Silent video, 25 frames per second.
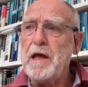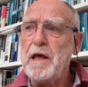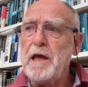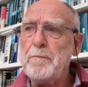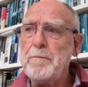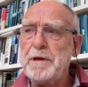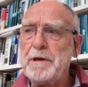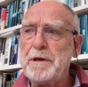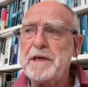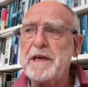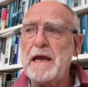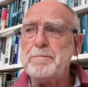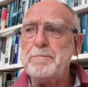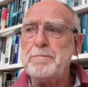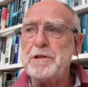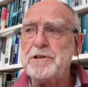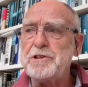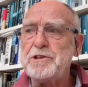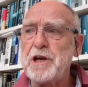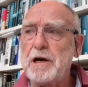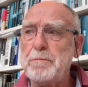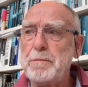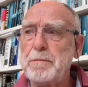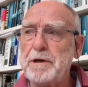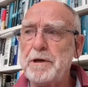became the
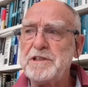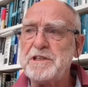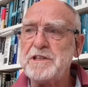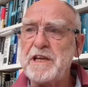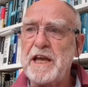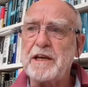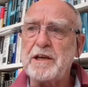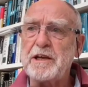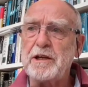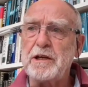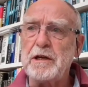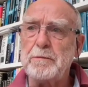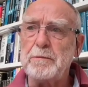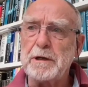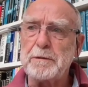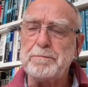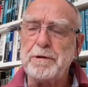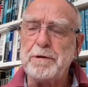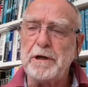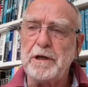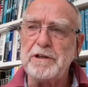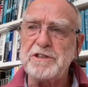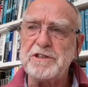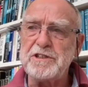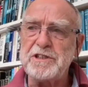dominant economic
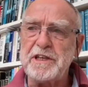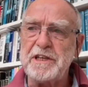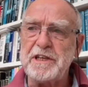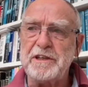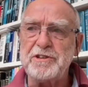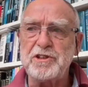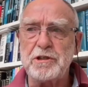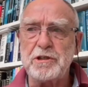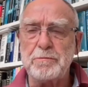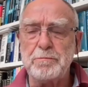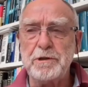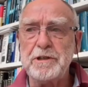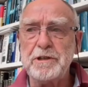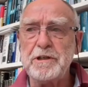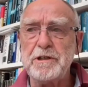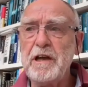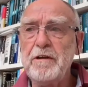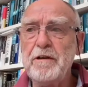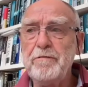policy instrument.